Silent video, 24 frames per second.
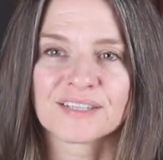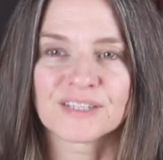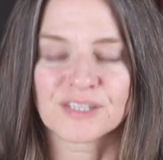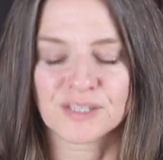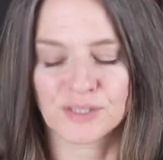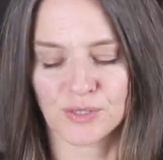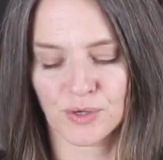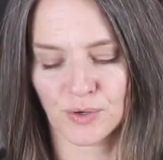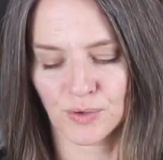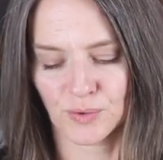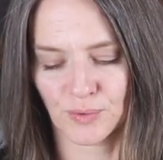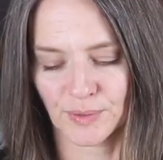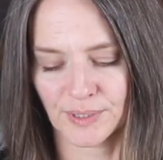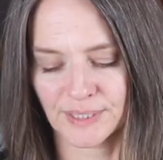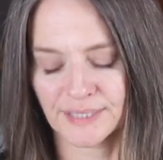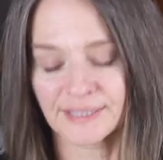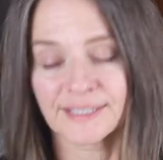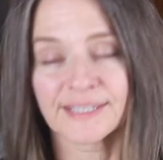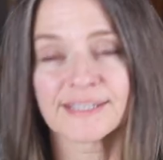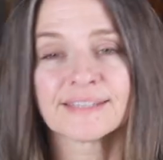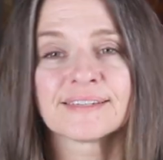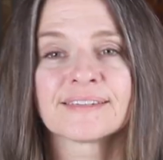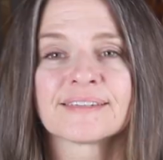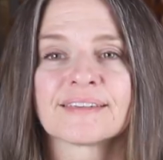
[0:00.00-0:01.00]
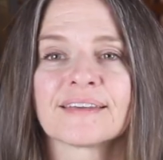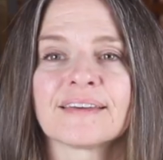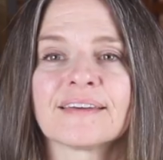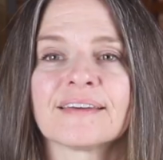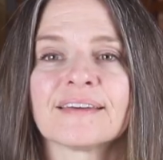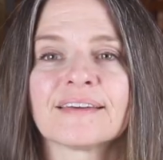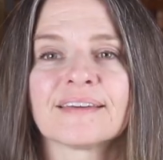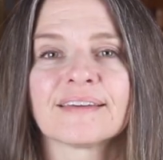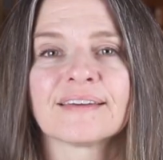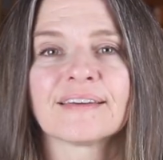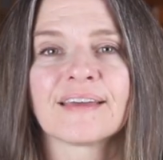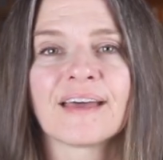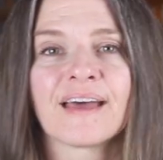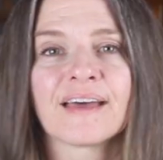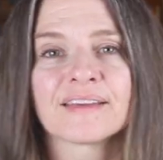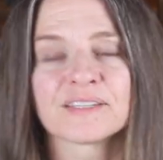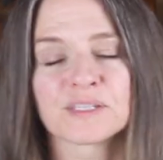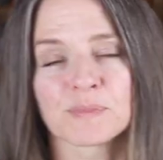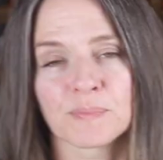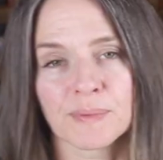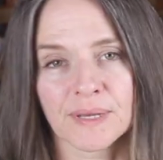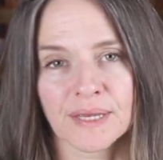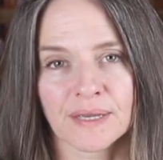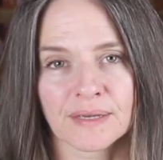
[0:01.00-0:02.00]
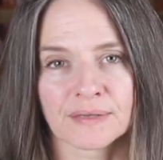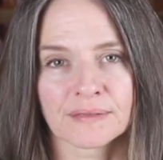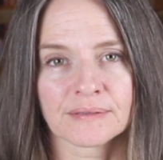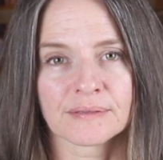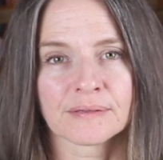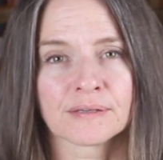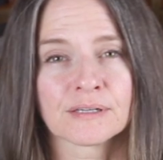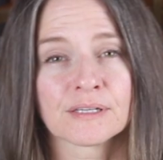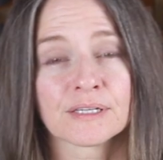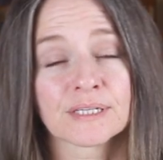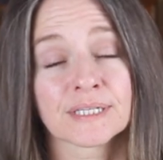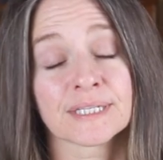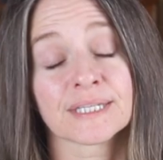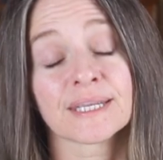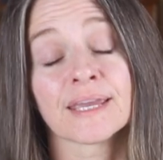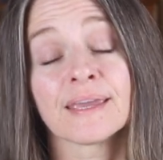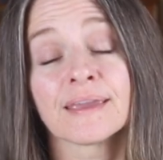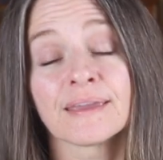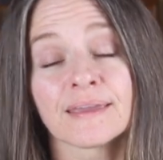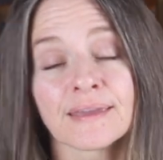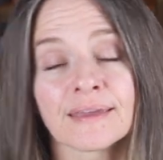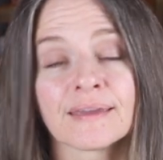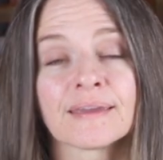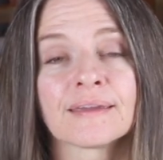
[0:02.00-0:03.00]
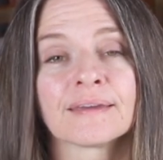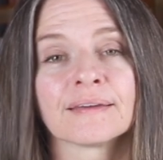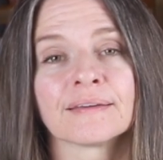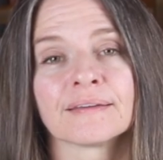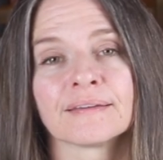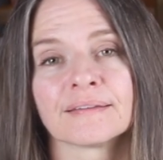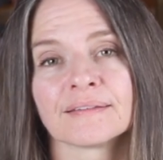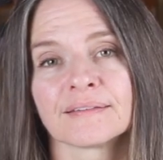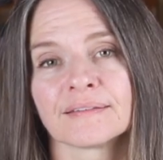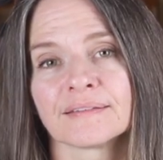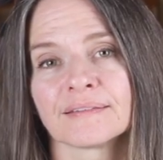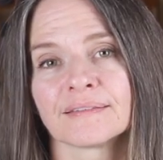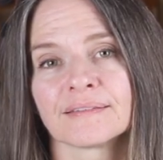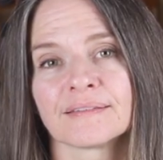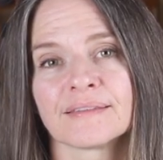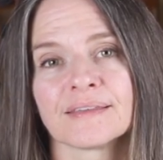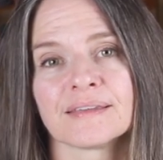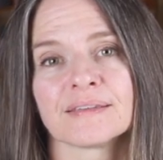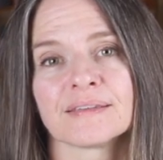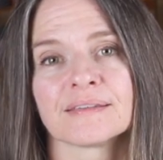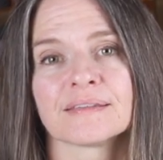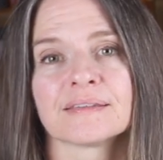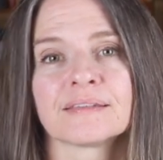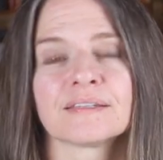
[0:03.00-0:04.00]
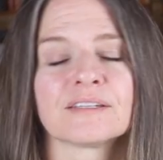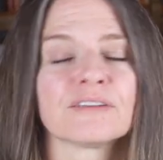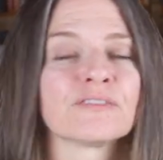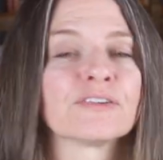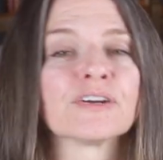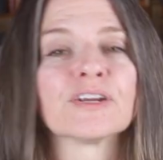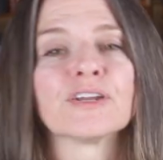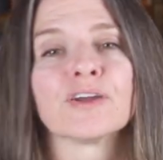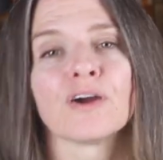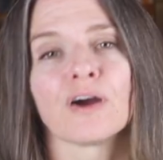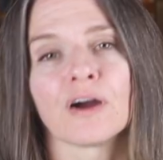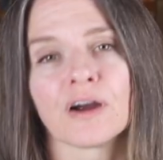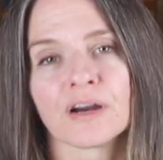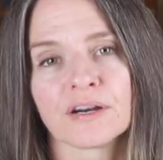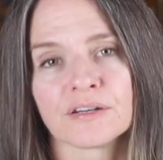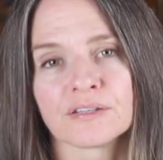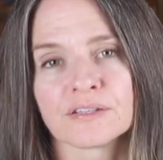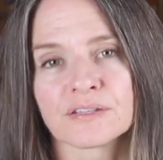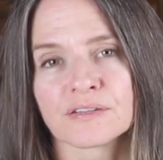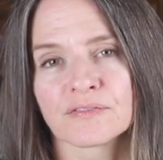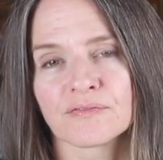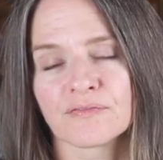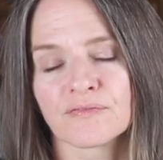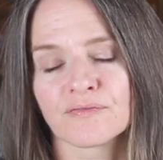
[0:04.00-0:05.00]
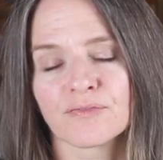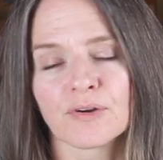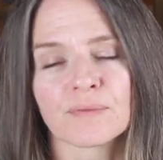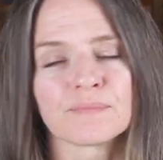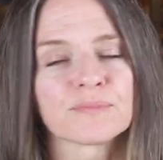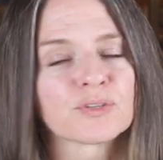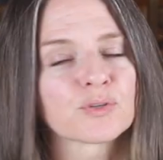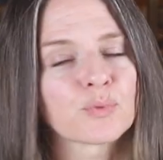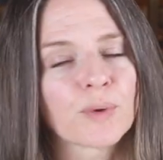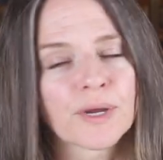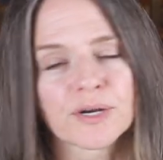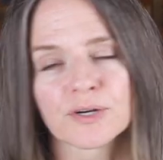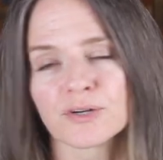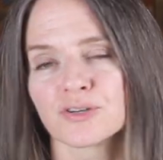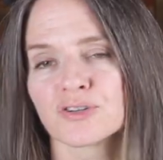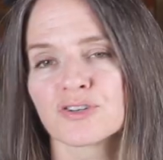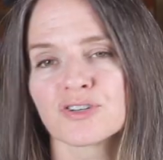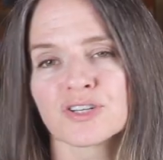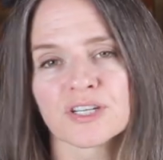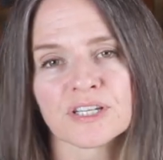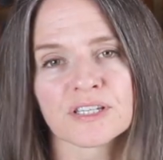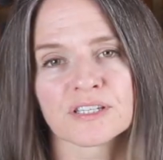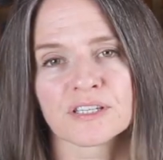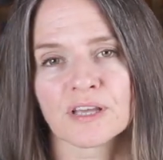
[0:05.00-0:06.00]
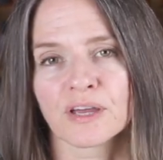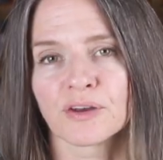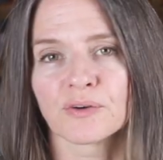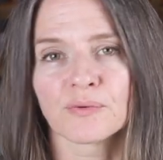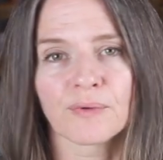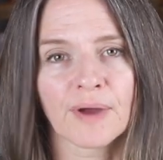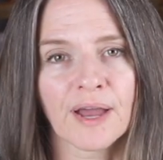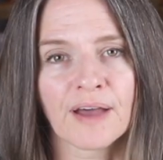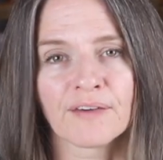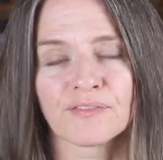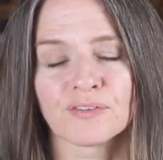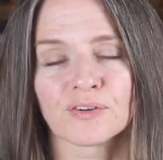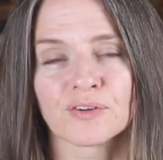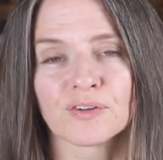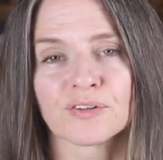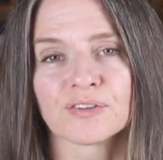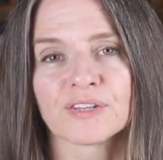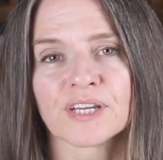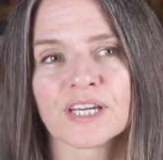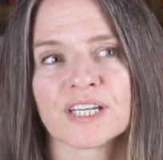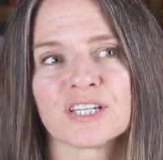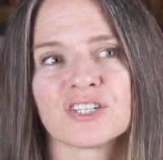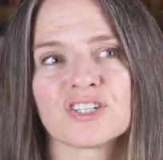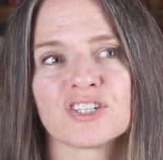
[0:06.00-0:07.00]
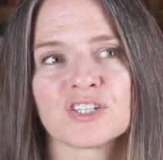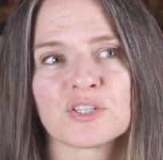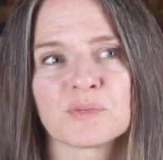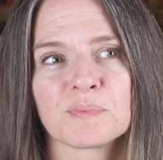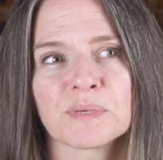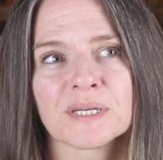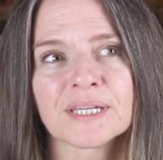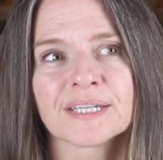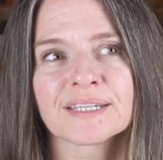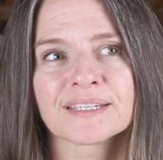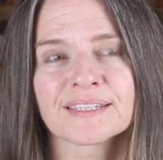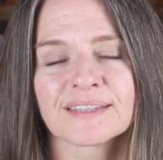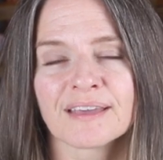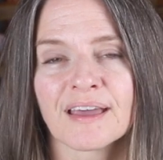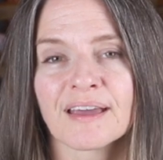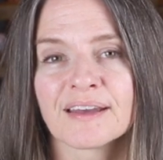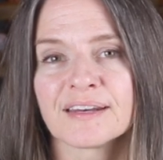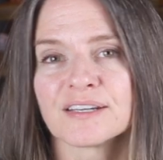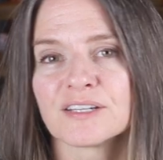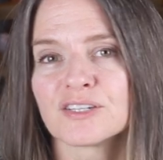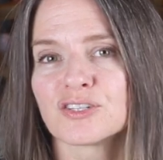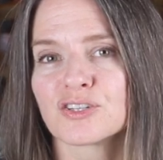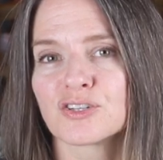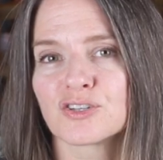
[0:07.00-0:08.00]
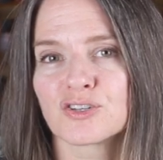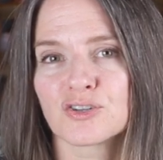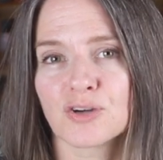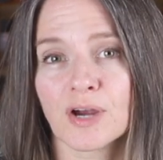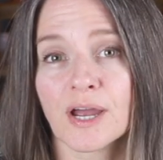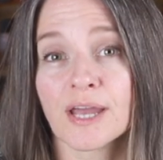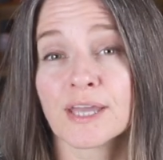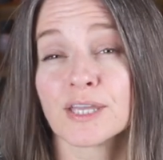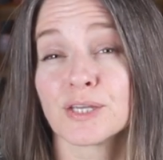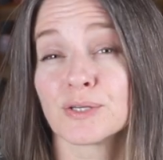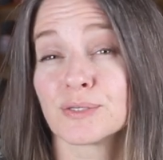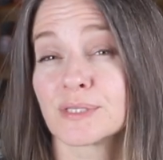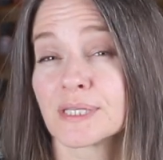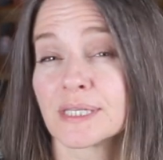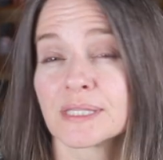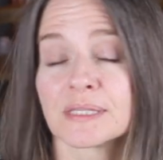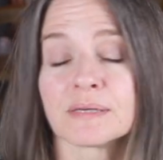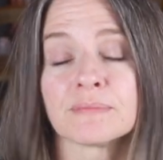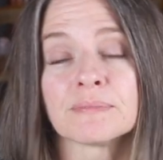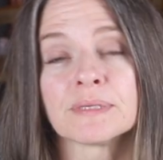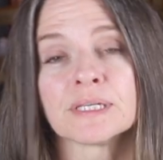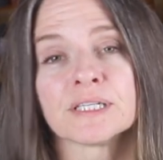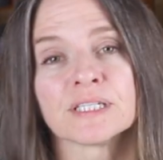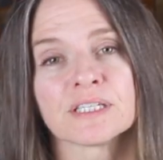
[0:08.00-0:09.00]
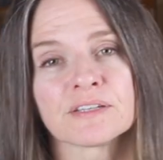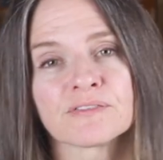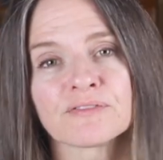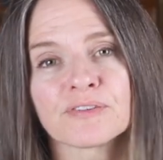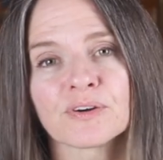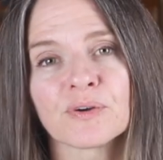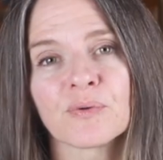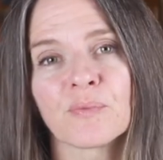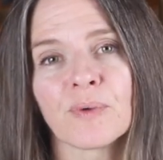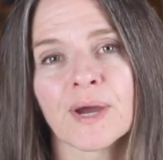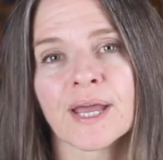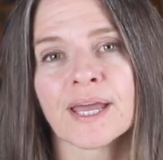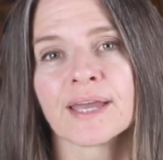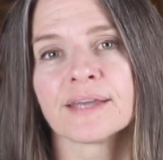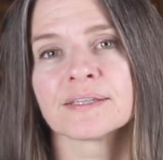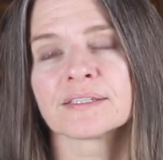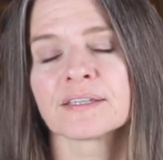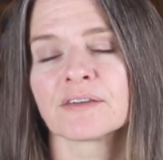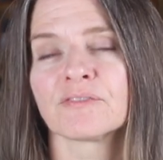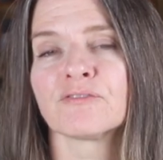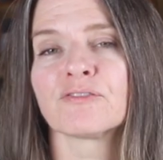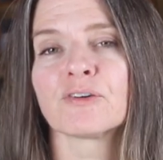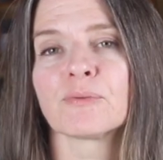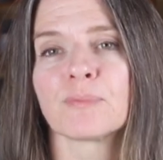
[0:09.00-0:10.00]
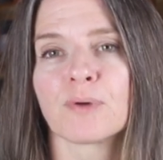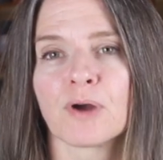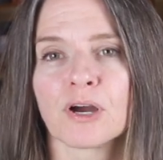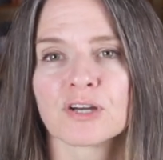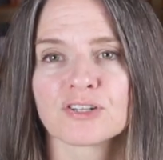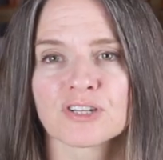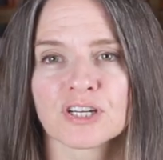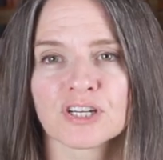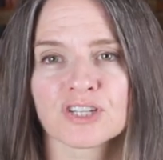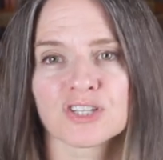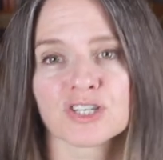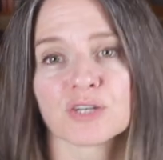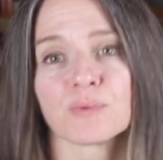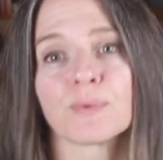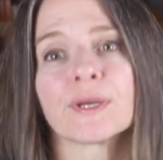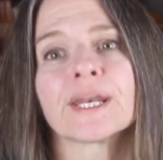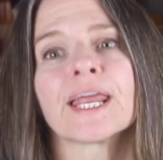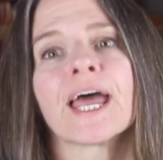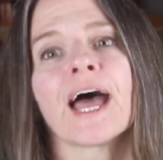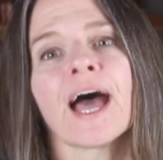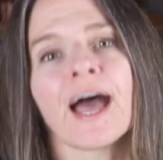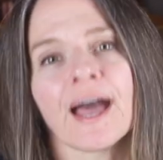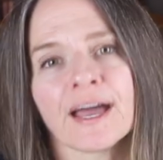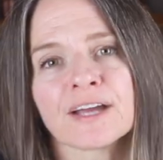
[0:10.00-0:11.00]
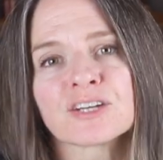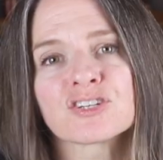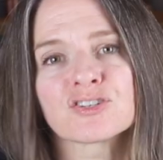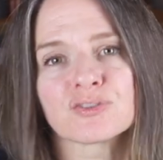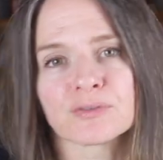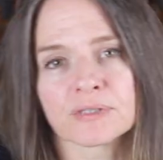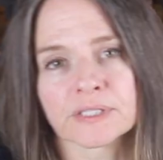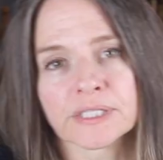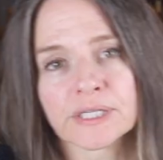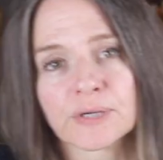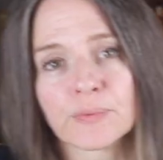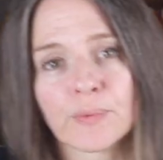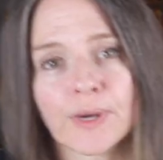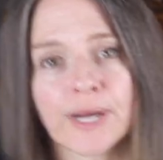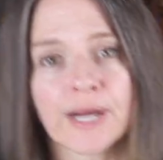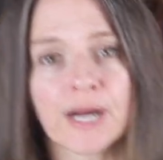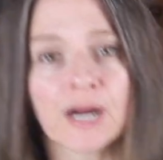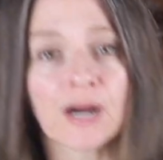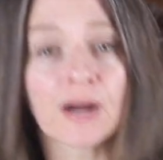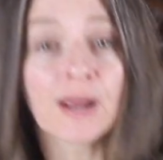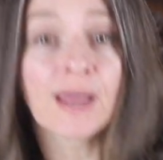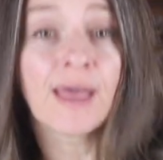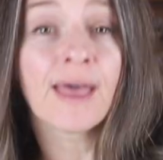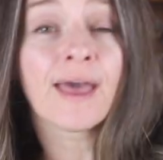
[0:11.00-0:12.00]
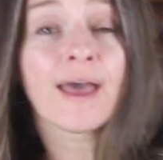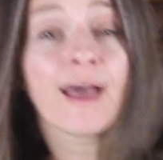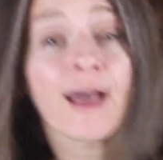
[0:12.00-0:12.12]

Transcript: So Lisa has been taking these different yarns from sweaters she's unraveled and she's been excited to try using them in different ways and for projects she would actually wear,